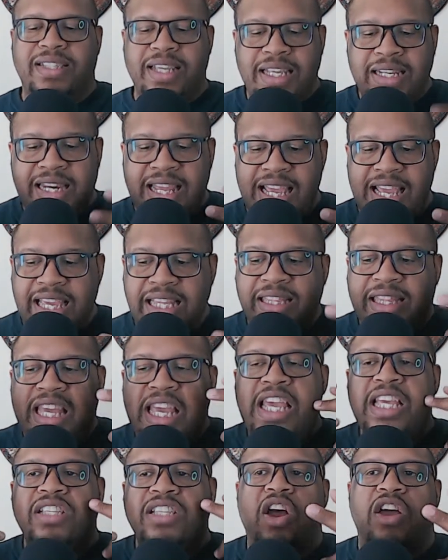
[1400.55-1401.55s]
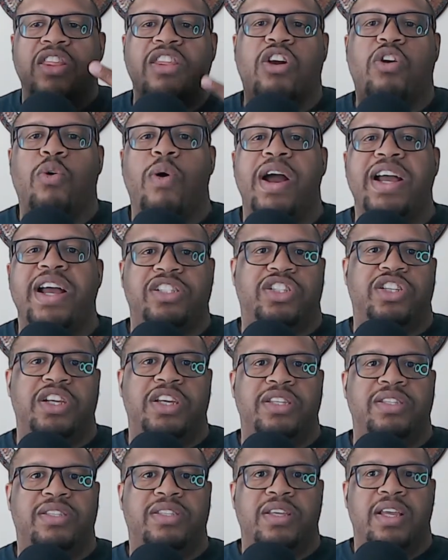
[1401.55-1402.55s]
See, these are the
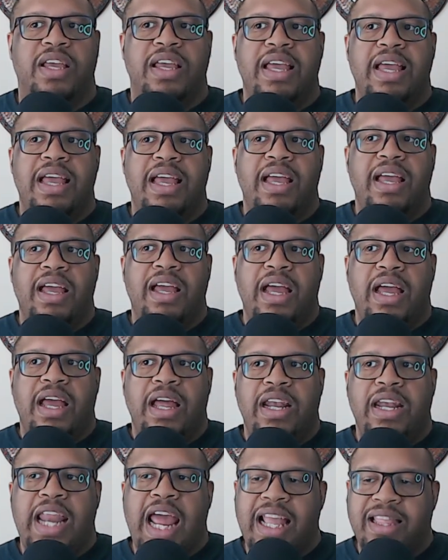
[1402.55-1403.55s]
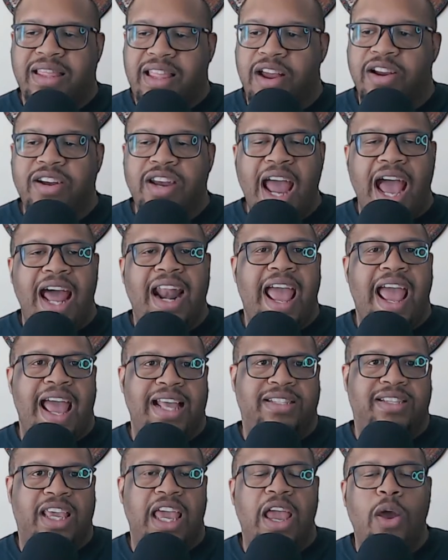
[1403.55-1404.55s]
questions that they're not
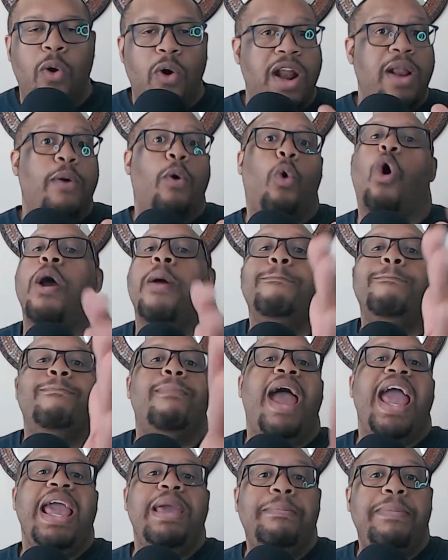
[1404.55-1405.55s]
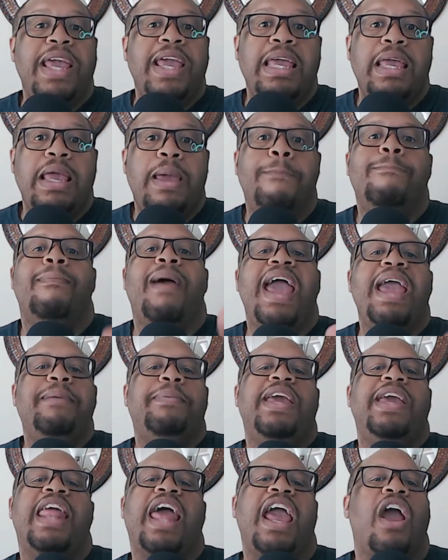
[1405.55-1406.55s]
asking. Or
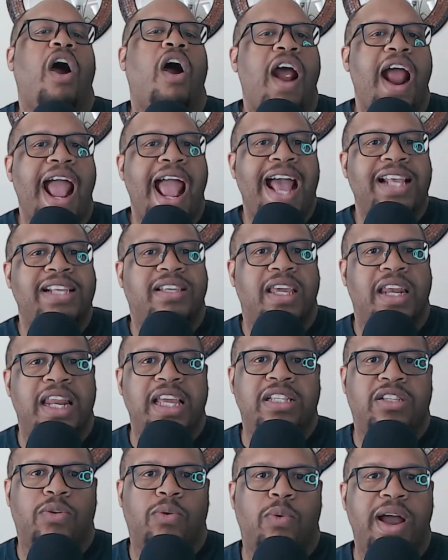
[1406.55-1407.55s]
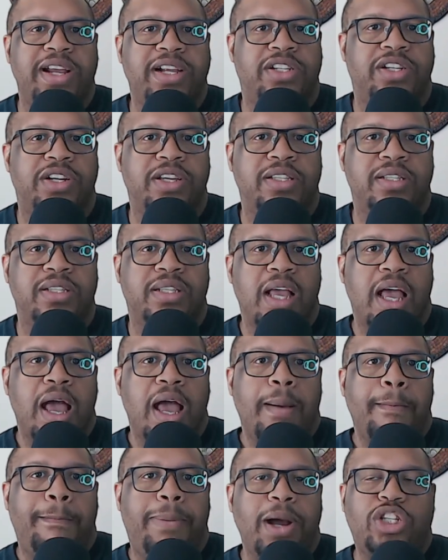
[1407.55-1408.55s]
maybe they are asking these questions,
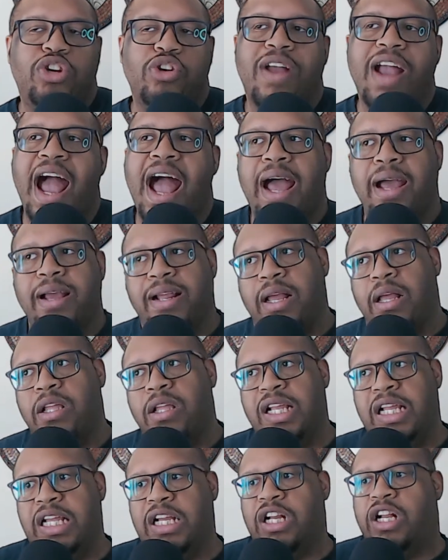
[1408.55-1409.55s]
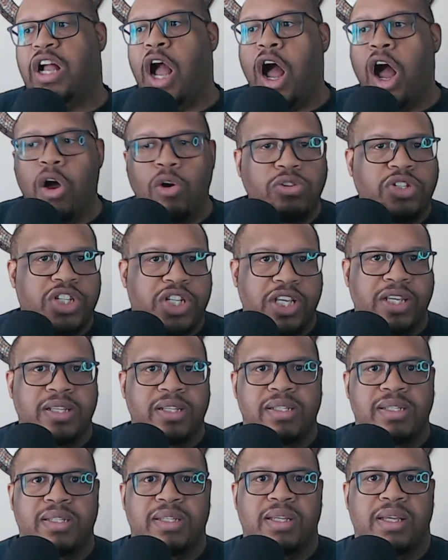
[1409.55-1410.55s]
but you got
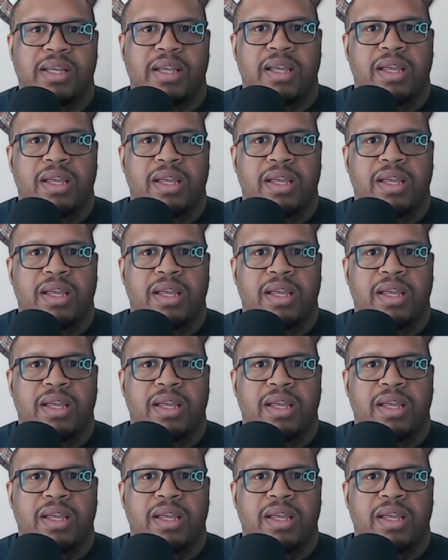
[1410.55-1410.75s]
coaches.